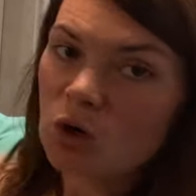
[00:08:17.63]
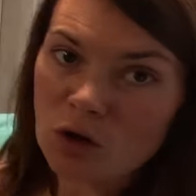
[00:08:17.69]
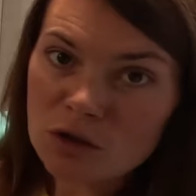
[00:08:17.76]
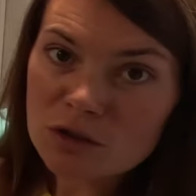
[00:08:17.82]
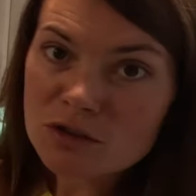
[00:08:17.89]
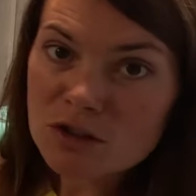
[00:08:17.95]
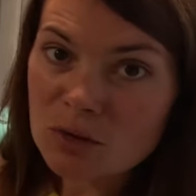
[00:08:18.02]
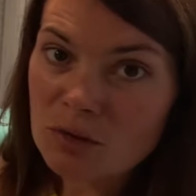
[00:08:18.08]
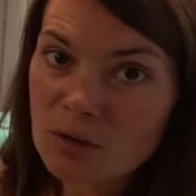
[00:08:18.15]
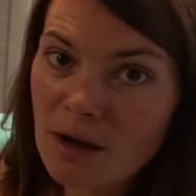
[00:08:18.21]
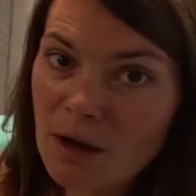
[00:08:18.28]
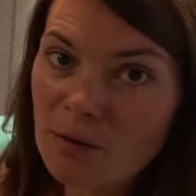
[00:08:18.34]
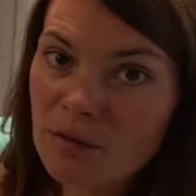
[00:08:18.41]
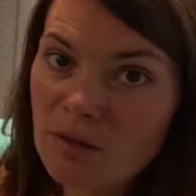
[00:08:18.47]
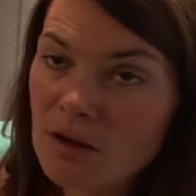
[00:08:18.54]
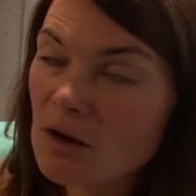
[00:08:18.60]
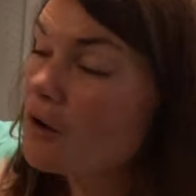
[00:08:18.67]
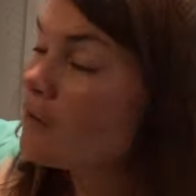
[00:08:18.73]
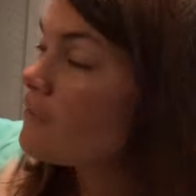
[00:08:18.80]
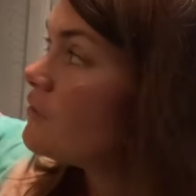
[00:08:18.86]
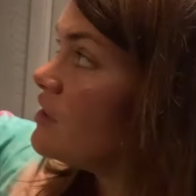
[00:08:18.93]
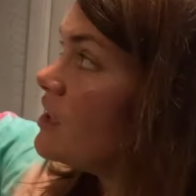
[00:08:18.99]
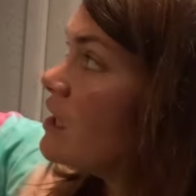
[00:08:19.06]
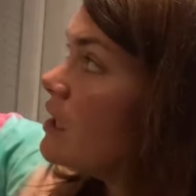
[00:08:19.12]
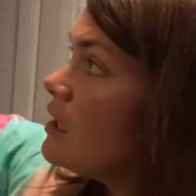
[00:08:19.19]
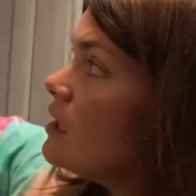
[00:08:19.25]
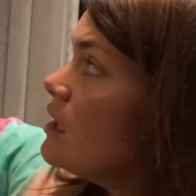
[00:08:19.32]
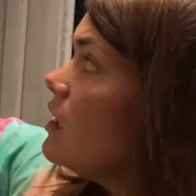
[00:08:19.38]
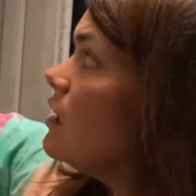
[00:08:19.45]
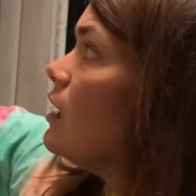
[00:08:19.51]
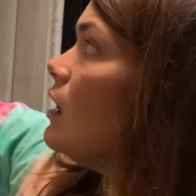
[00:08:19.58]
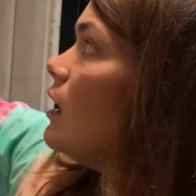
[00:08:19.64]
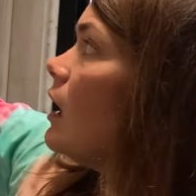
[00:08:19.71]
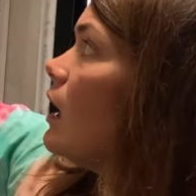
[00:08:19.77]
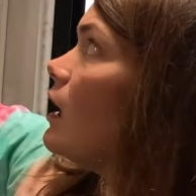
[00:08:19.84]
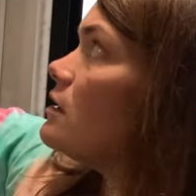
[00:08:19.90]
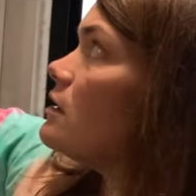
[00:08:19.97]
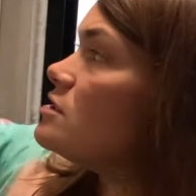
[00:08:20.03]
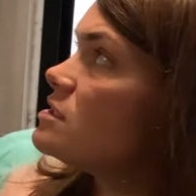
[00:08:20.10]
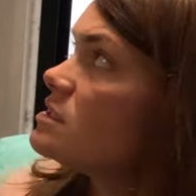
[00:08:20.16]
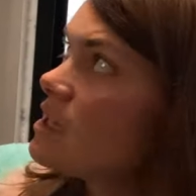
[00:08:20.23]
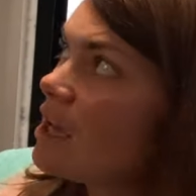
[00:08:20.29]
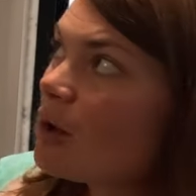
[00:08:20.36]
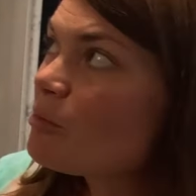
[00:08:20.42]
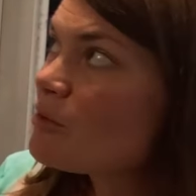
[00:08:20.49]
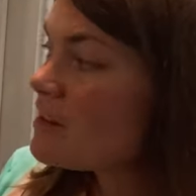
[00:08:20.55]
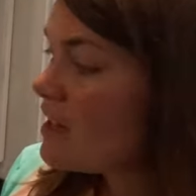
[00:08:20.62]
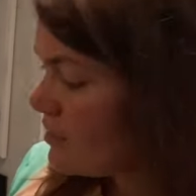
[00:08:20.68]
hooks throughout the R V uh, just to help with